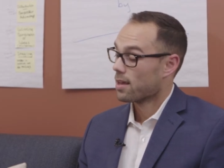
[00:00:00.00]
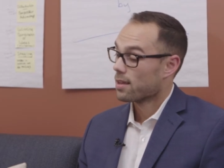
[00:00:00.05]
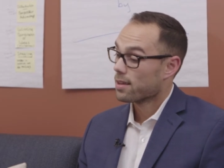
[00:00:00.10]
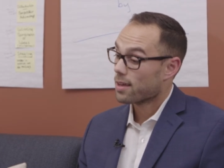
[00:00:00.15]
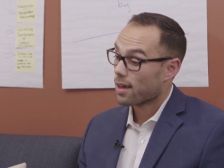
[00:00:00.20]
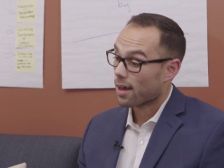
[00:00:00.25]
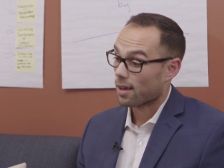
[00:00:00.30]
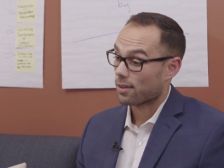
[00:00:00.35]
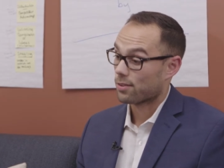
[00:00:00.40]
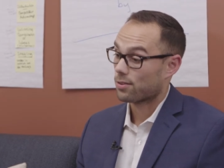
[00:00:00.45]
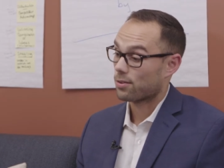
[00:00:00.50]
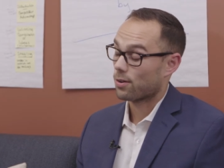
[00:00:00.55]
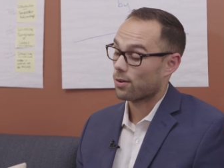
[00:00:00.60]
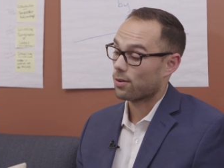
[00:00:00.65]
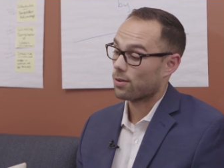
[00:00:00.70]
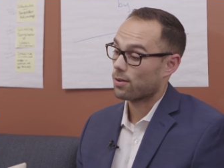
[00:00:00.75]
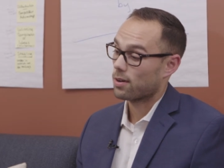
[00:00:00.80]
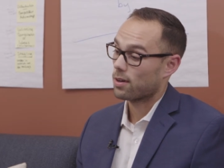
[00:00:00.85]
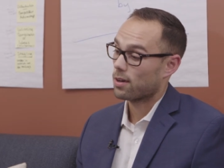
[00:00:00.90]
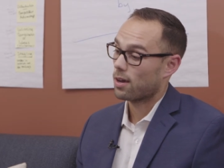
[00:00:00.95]
Yeah,
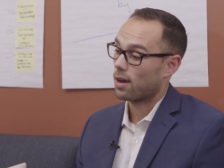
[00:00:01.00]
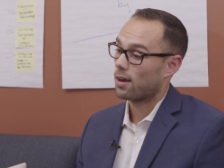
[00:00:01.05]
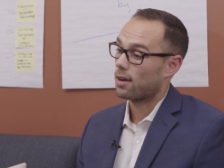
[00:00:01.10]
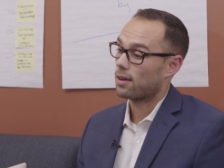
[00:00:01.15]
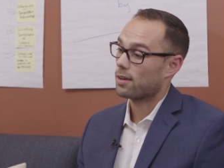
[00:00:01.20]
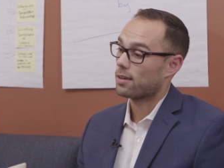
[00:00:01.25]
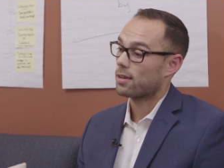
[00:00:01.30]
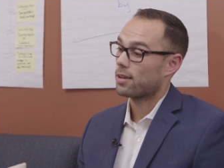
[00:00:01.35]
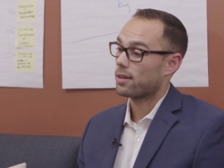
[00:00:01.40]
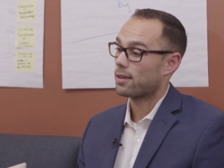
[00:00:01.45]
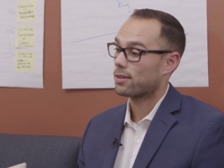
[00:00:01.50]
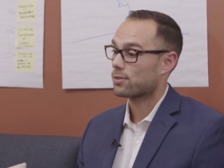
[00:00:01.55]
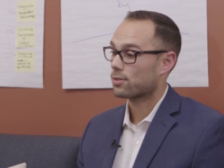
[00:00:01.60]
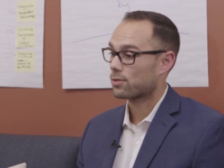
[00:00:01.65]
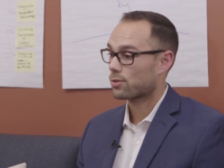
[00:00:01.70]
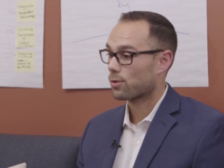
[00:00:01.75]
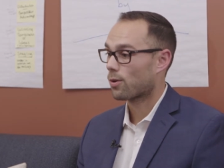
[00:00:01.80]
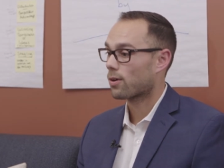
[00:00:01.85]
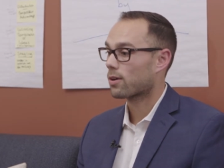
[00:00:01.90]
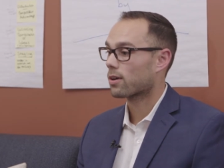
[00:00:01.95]
so
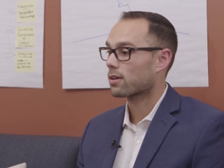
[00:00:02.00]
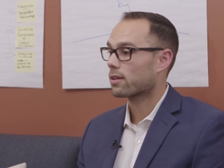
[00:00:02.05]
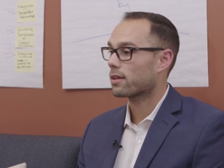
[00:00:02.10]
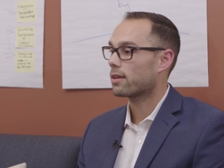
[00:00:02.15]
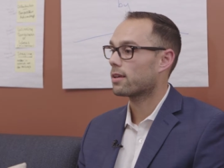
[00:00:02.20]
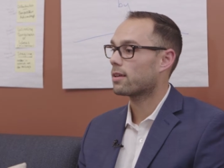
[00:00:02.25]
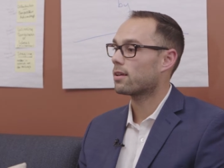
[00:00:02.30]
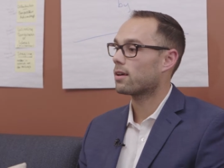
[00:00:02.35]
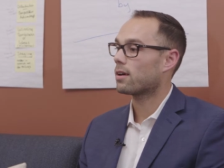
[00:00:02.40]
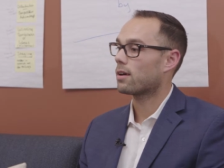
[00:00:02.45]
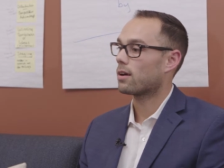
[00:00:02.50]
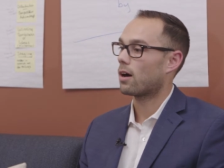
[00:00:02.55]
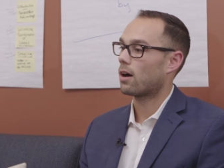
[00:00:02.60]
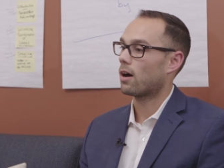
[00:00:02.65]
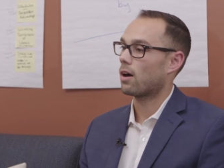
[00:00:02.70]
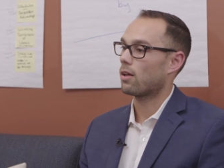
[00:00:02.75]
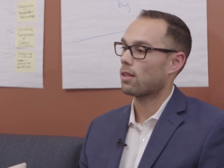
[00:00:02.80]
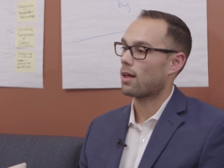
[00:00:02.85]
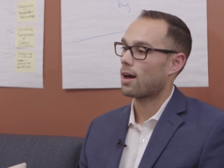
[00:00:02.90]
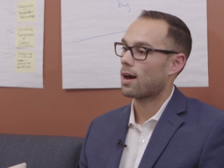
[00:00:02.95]
historically,
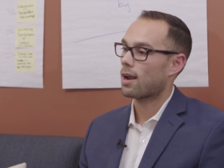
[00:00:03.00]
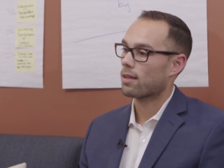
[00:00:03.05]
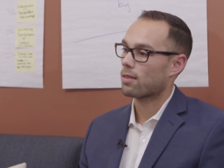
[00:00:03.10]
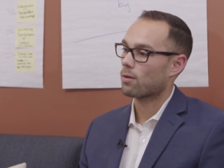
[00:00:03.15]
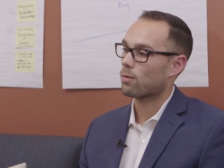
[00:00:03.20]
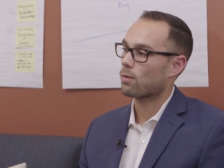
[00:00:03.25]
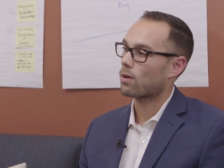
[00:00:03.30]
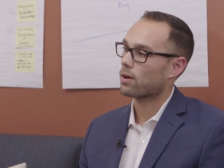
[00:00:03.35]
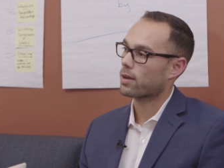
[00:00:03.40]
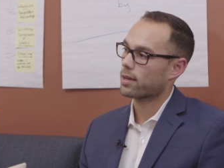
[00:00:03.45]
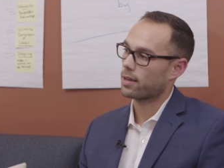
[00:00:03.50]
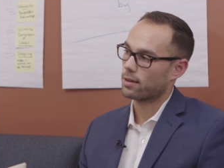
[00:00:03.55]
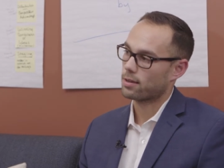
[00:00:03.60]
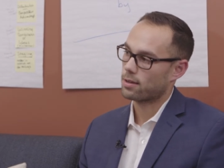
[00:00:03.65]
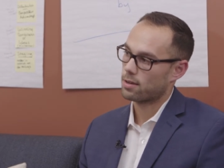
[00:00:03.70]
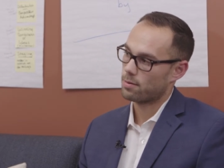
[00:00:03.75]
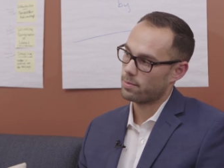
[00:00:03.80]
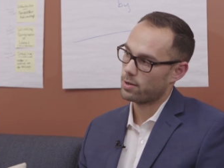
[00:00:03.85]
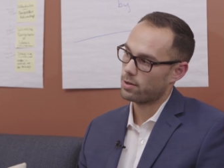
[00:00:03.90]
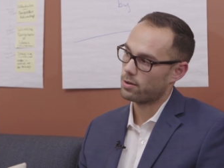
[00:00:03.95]
a lot of the work in
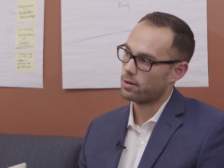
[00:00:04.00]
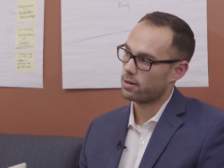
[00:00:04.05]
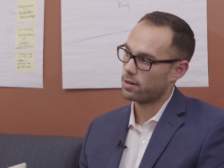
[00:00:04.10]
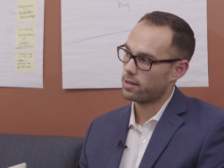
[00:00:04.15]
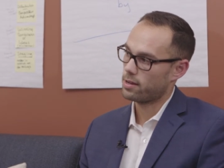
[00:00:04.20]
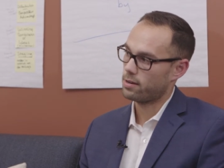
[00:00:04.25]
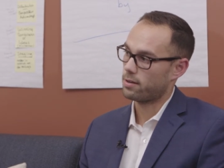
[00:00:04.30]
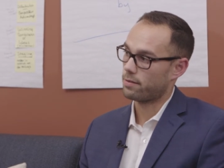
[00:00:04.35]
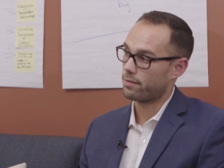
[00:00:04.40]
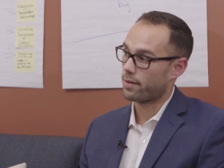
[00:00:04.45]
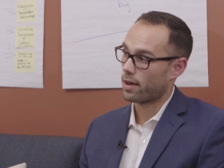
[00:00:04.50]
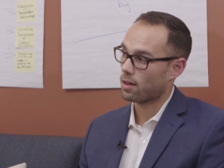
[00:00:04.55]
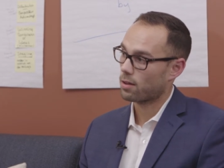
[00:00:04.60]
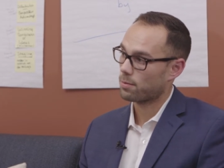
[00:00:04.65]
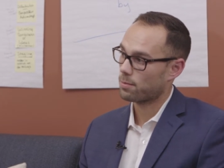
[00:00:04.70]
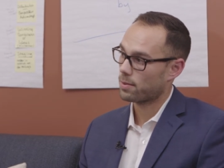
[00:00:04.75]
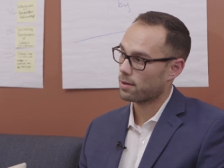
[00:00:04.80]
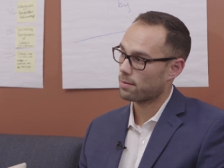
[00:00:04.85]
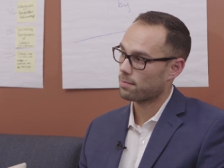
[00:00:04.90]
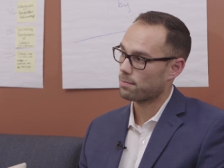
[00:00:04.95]
community
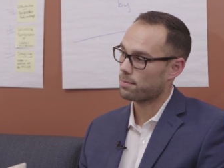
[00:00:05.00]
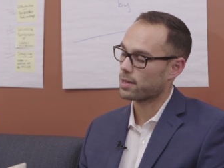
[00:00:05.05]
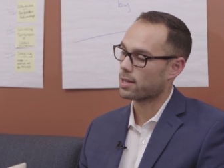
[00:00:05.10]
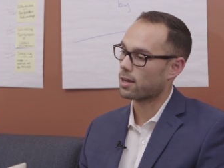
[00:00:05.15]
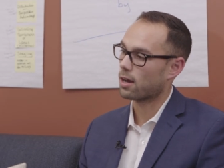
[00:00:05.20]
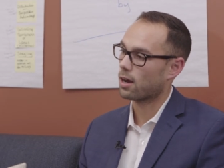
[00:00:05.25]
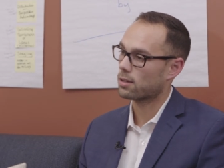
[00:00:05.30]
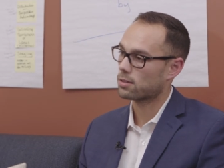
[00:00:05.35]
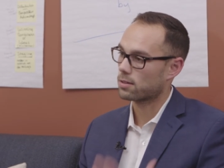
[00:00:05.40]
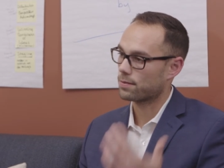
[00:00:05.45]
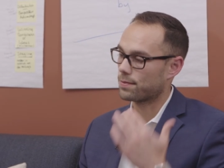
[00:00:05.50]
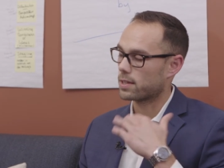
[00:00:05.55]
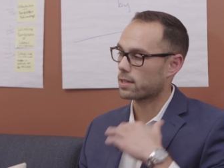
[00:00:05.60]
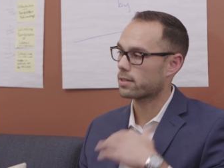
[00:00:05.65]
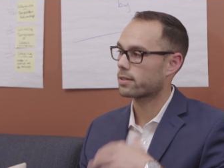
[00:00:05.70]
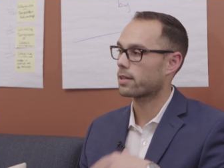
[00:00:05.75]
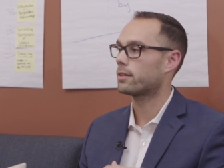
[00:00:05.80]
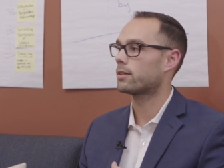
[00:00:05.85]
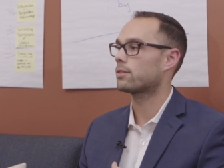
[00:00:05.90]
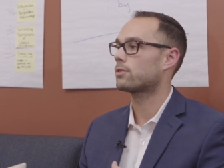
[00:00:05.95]
development, because of
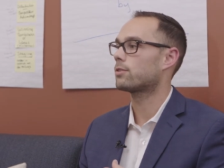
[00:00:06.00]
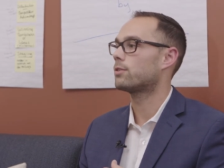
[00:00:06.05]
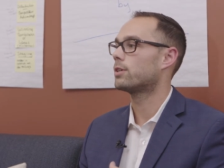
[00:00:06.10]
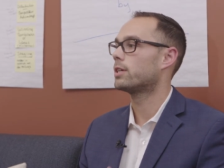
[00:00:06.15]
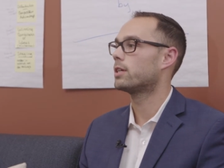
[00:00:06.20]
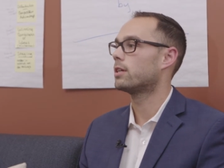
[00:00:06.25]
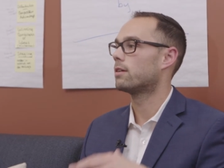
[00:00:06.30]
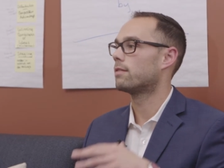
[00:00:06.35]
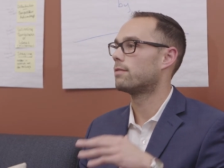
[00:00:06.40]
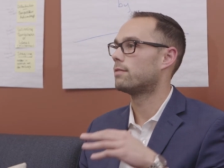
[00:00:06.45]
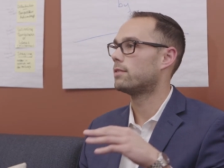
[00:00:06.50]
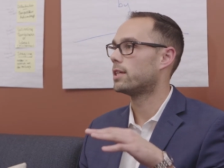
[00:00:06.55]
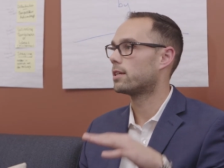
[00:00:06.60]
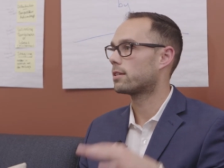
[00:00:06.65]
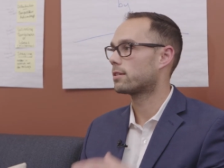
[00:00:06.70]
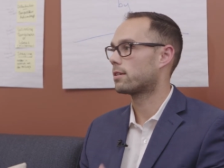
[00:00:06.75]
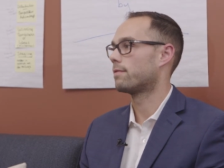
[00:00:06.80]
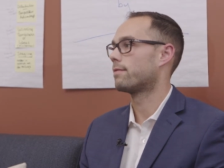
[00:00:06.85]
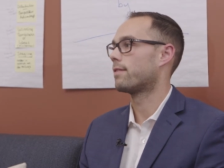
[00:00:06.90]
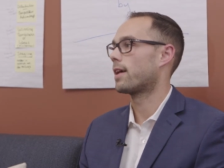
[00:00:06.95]
this history of
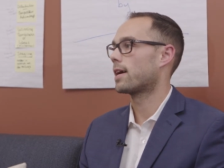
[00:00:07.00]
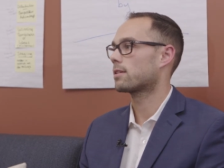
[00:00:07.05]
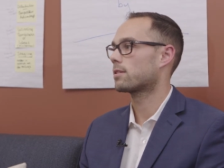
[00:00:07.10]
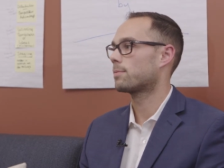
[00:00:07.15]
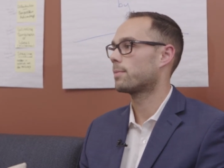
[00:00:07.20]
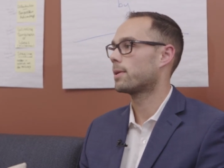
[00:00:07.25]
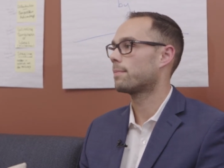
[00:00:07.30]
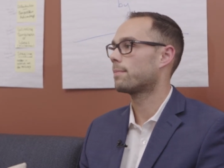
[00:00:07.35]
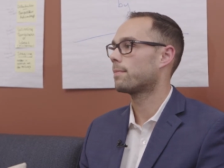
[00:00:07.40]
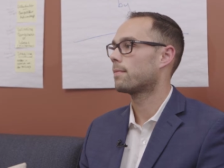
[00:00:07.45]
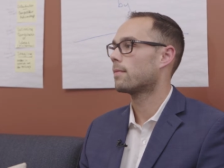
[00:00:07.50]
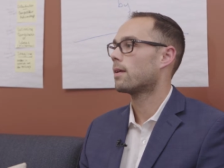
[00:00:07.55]
disinvestment